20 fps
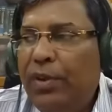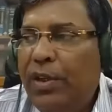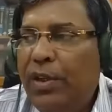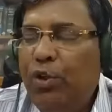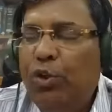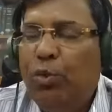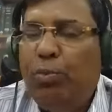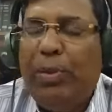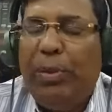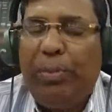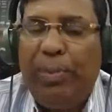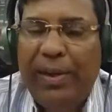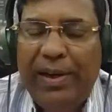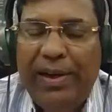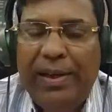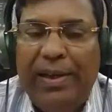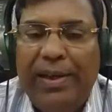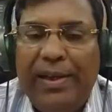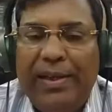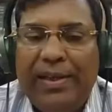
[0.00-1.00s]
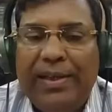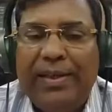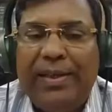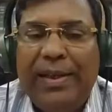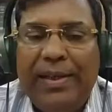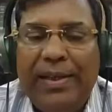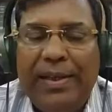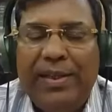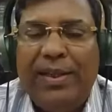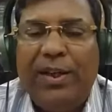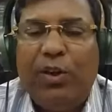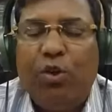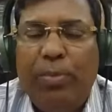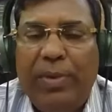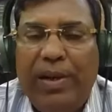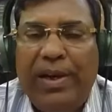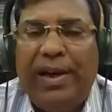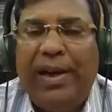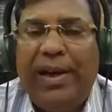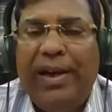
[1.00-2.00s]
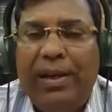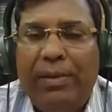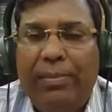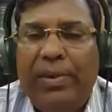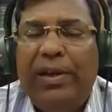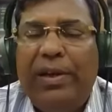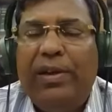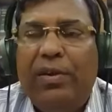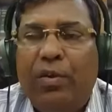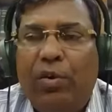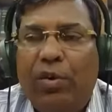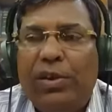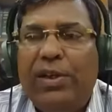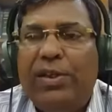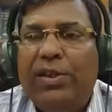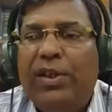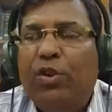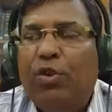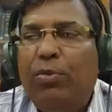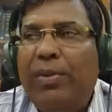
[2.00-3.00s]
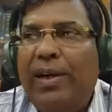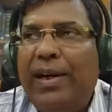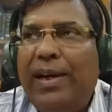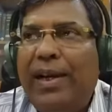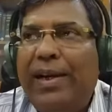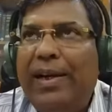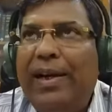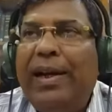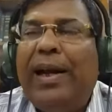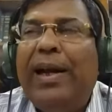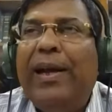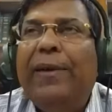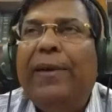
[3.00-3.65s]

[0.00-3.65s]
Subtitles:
You prepare a list, say this document I admit or this document I deny.